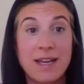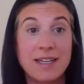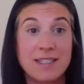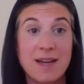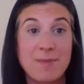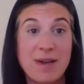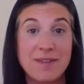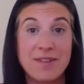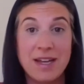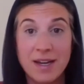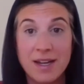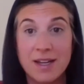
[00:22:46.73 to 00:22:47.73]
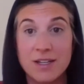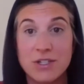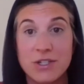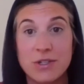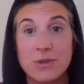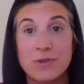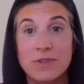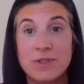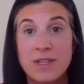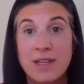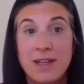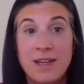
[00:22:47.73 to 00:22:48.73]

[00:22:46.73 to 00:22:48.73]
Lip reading: anytime I have any issues.